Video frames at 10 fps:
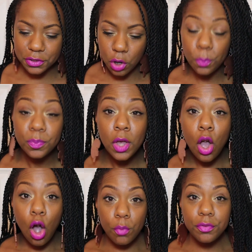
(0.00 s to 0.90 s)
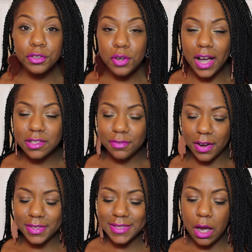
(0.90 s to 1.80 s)
So hopefully you guys
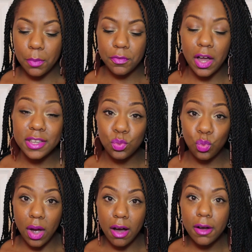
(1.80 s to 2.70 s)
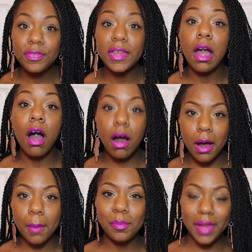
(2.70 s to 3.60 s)
find this helpful as well. They
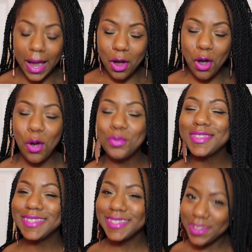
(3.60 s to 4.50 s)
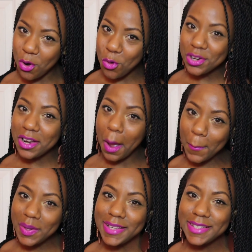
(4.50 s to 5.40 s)
are a Black-owned, sister-owned
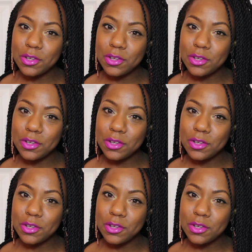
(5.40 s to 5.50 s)
company.